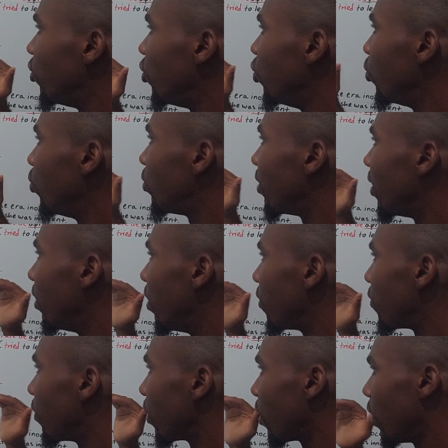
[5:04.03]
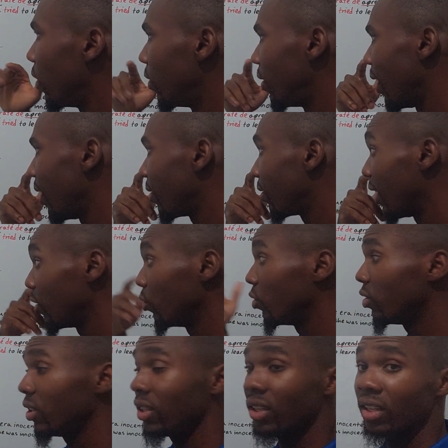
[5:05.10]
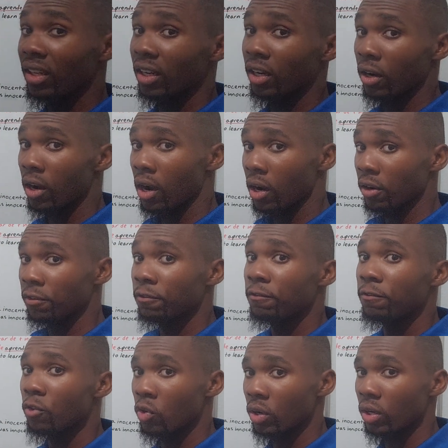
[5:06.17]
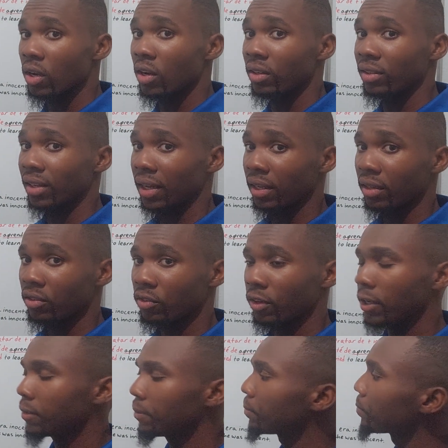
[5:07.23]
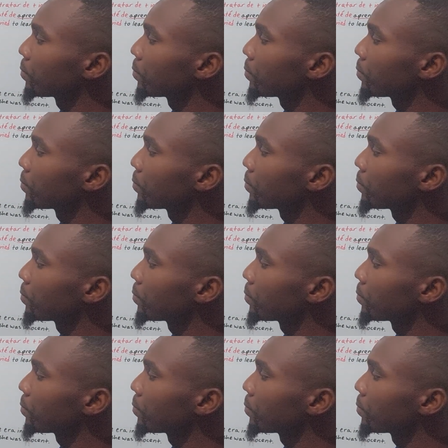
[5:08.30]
used in different contexts. As you see, there are 4 contexts, right?